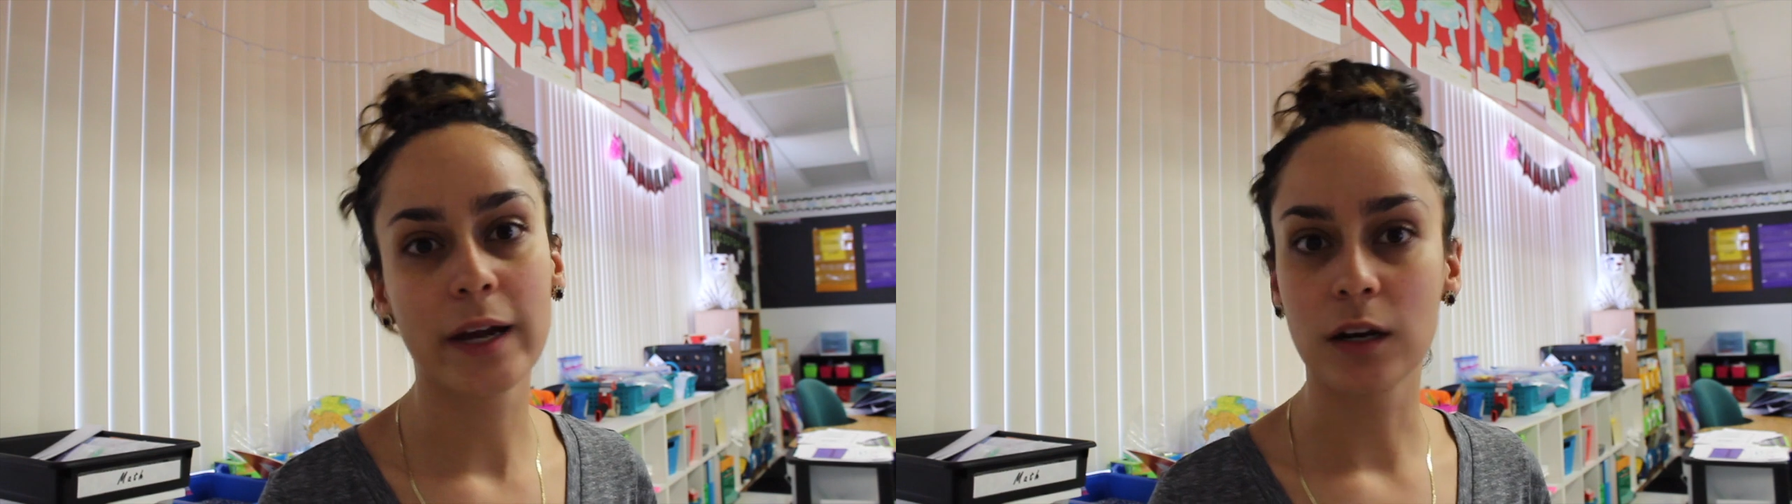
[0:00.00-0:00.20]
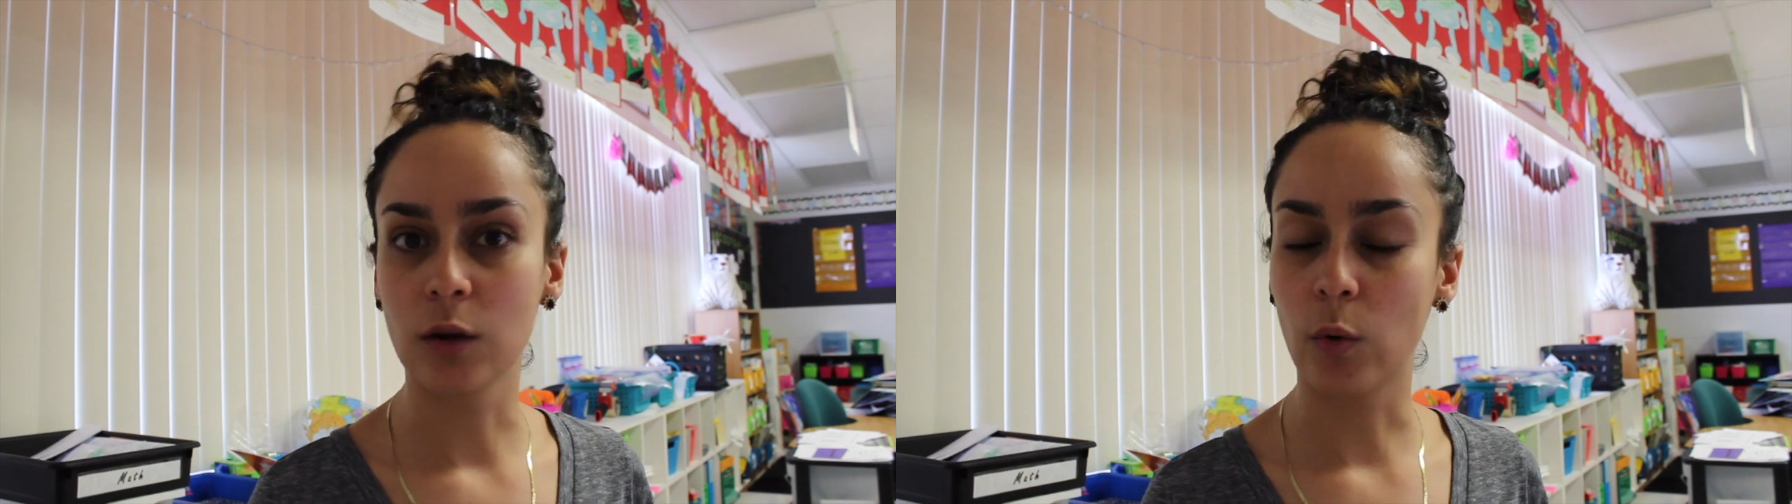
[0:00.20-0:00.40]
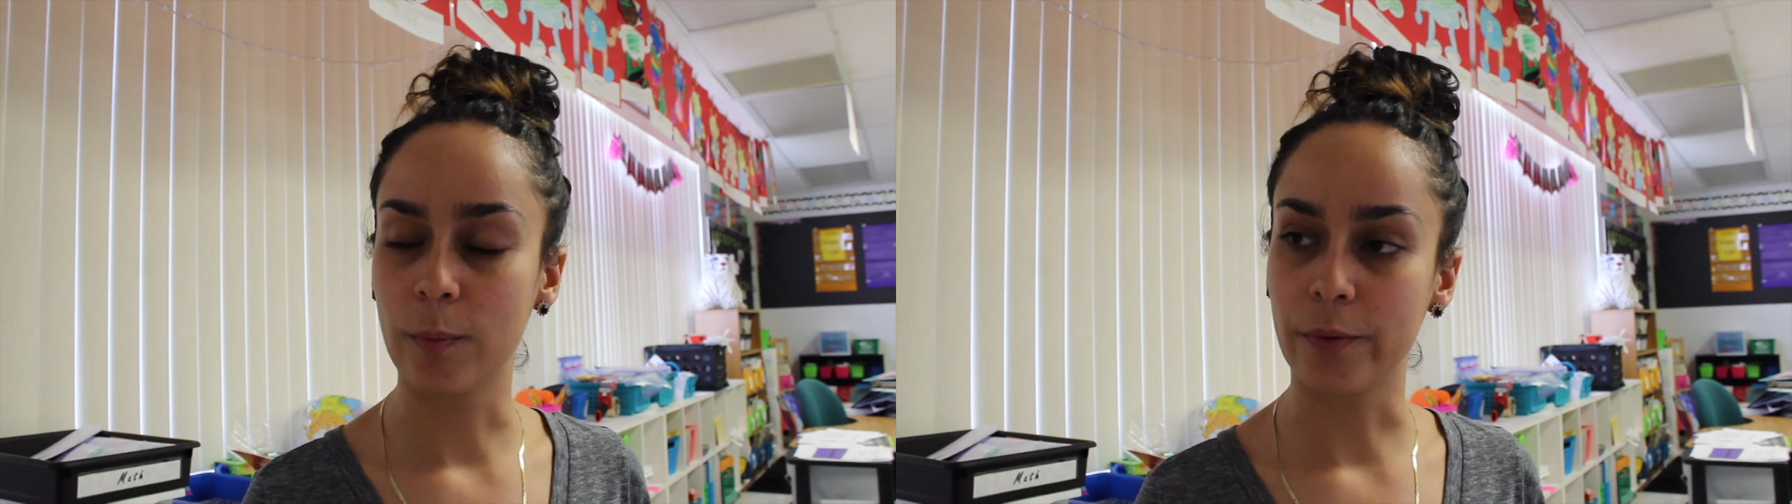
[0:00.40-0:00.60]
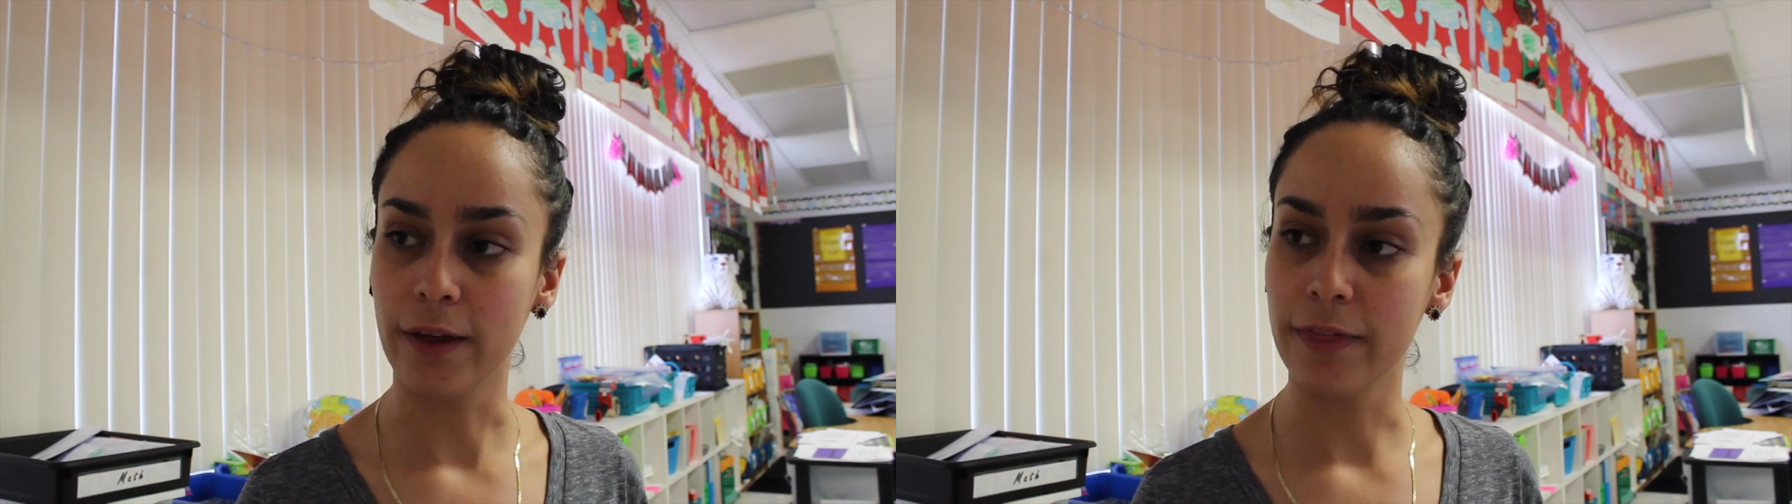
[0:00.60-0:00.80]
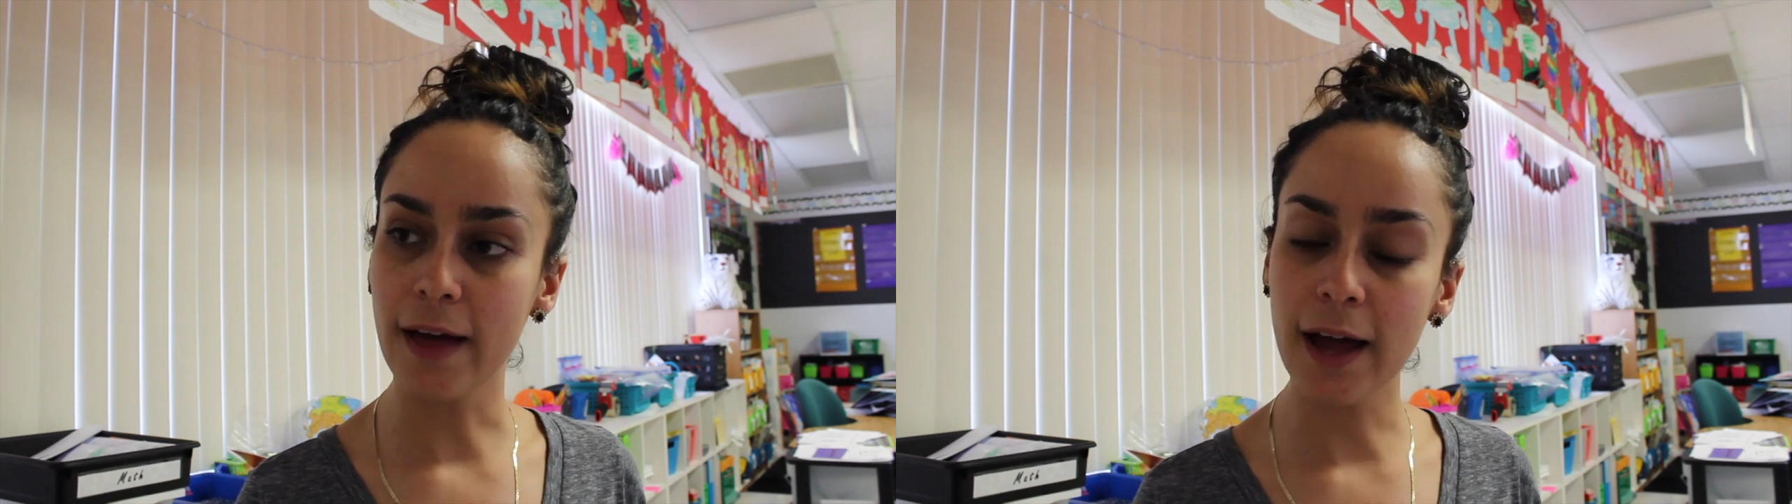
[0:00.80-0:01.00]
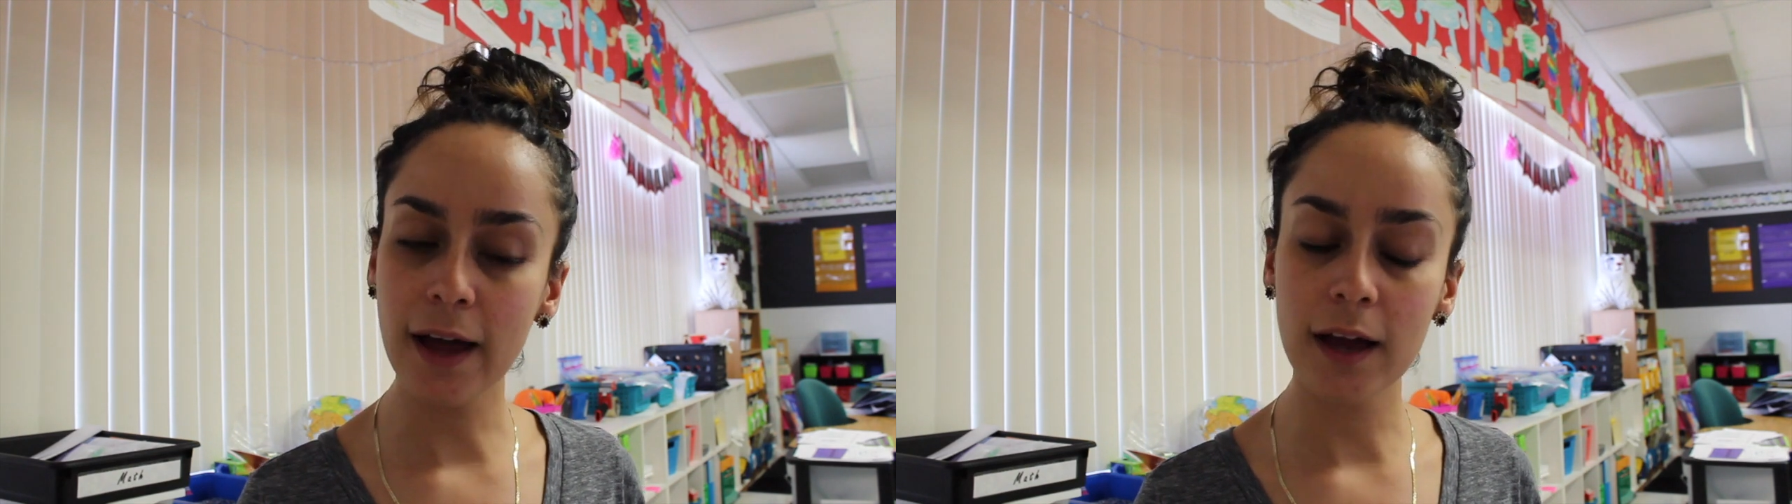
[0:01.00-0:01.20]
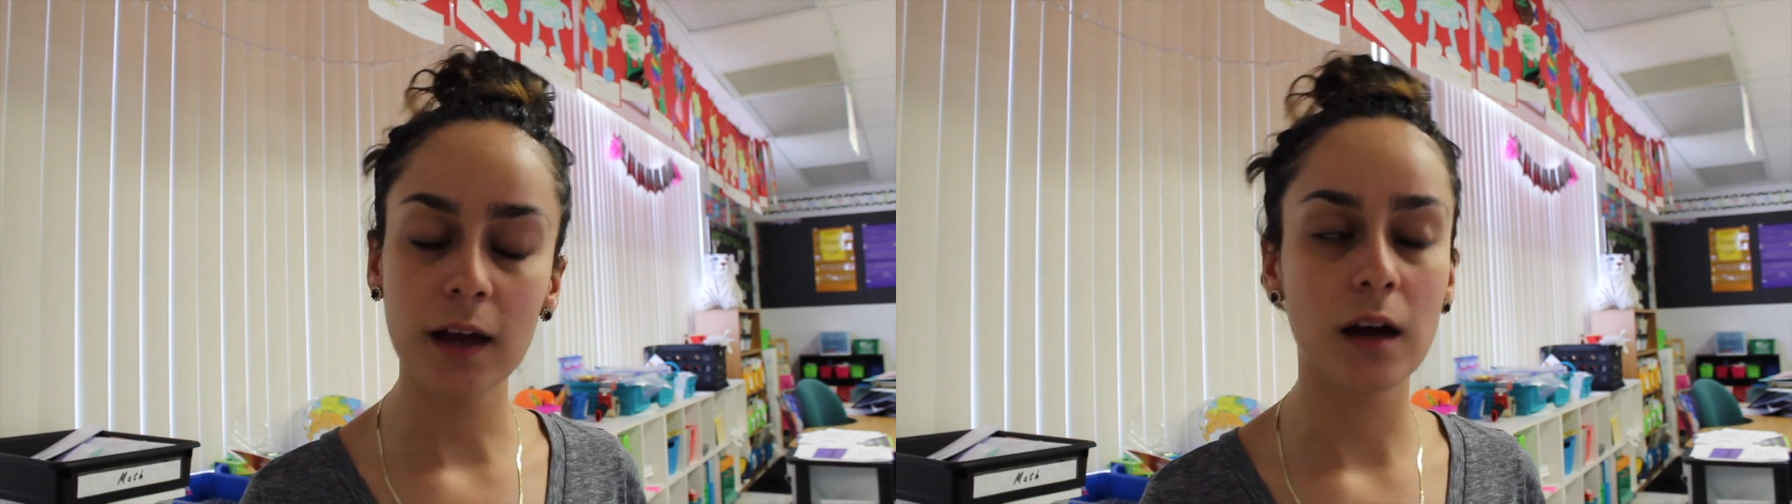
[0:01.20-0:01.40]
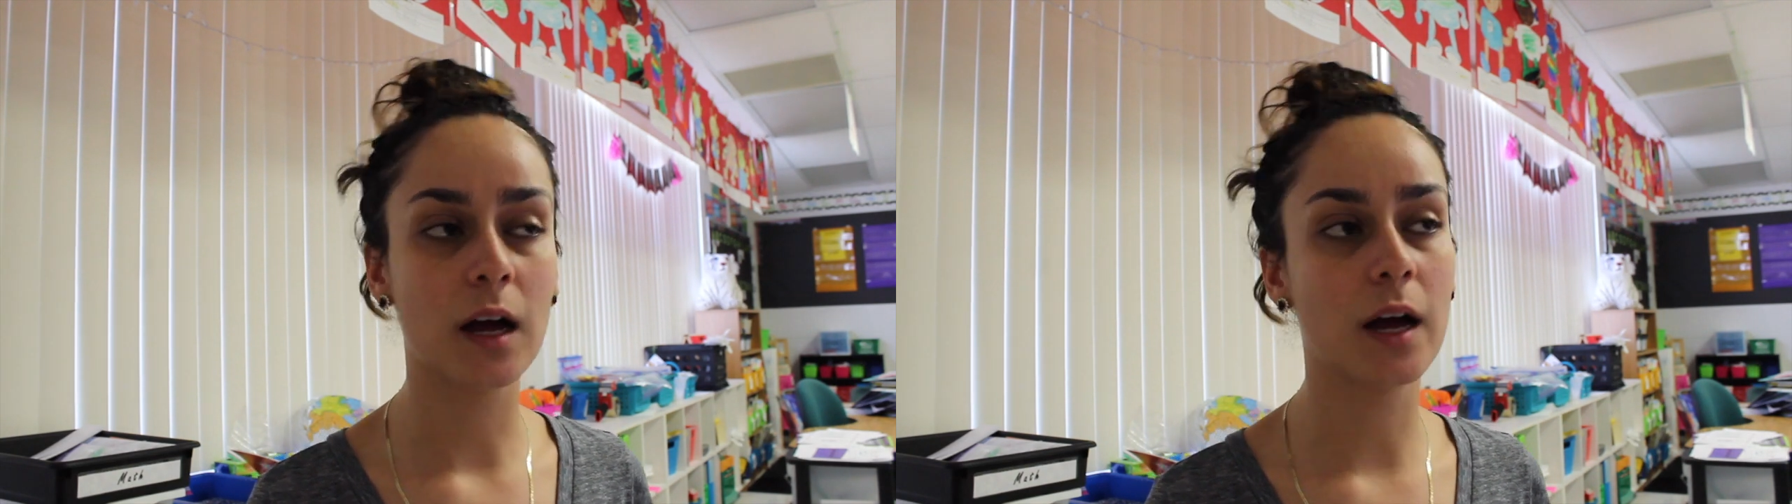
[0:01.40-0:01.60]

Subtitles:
can incorporate that.